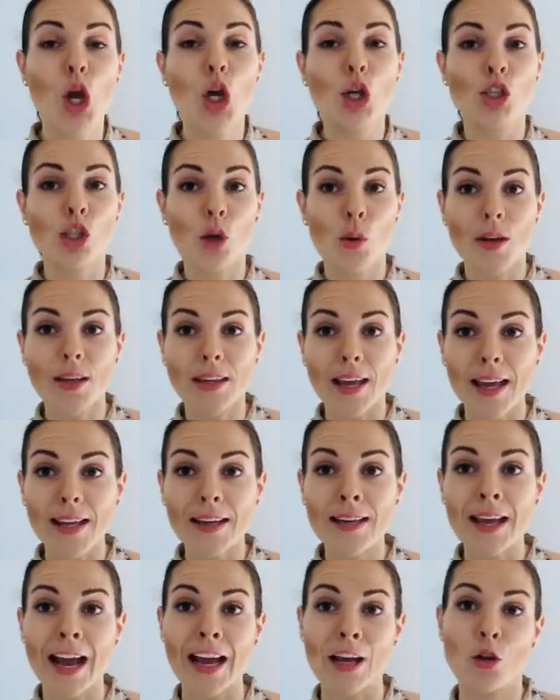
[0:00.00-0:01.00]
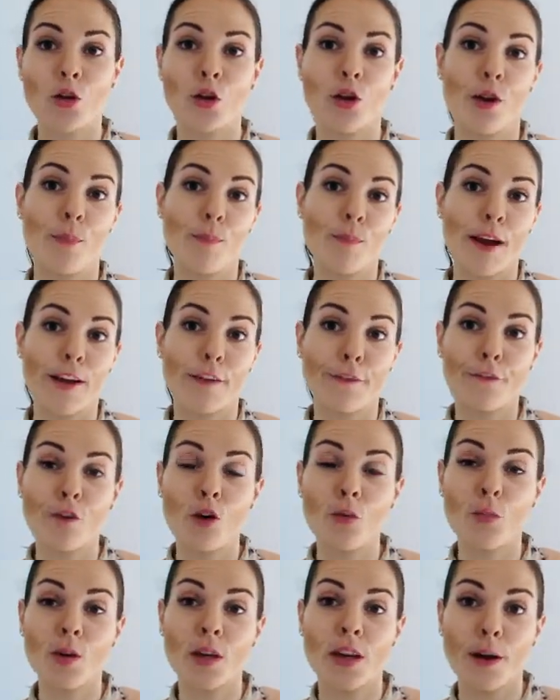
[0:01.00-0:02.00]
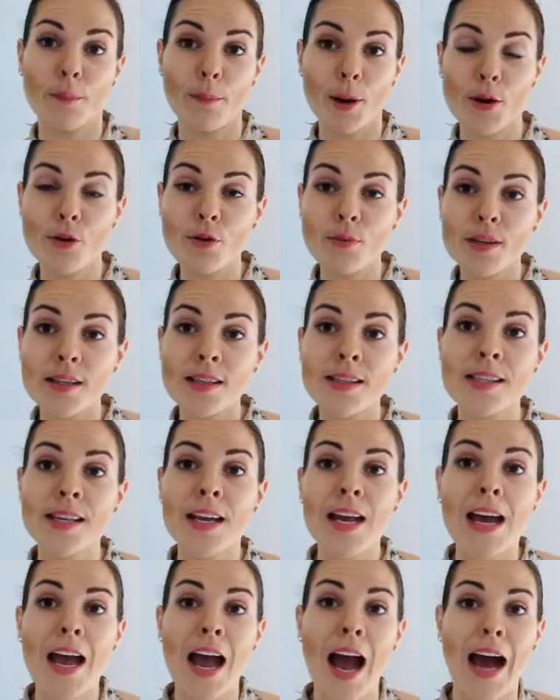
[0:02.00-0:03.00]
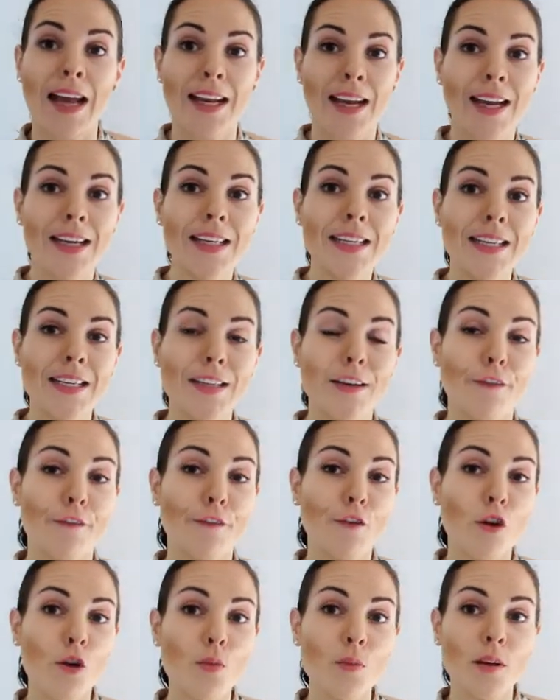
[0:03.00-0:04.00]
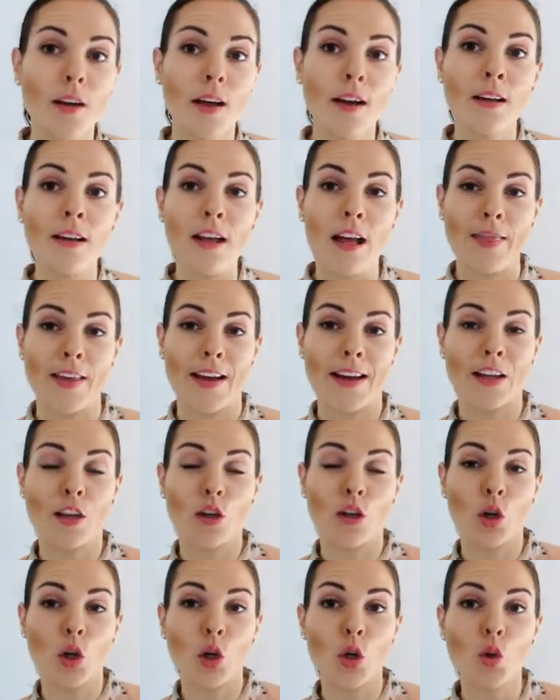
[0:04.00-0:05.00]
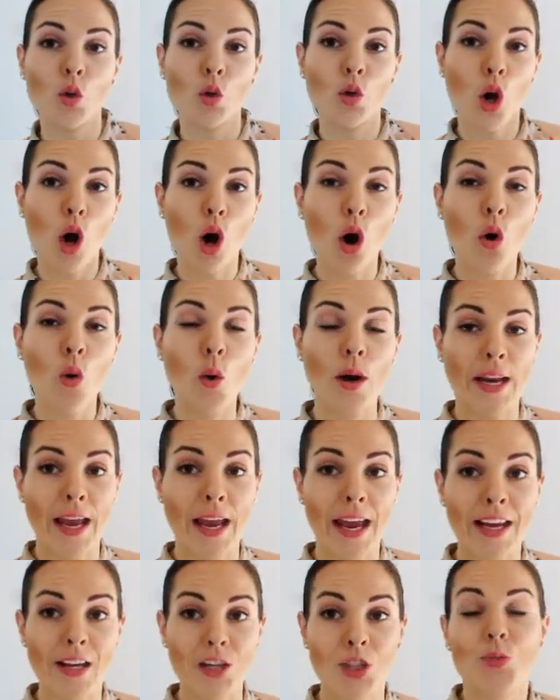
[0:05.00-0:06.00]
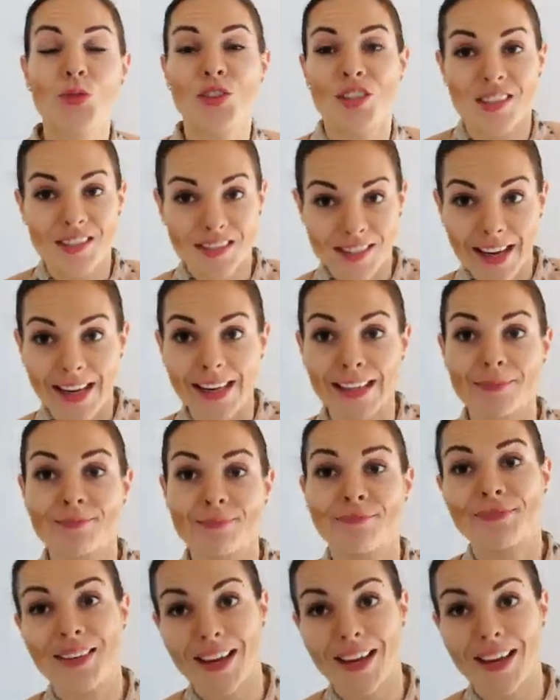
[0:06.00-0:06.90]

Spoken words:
So again, I look at my formula pyramids and I need a formula that includes O and H, which is sine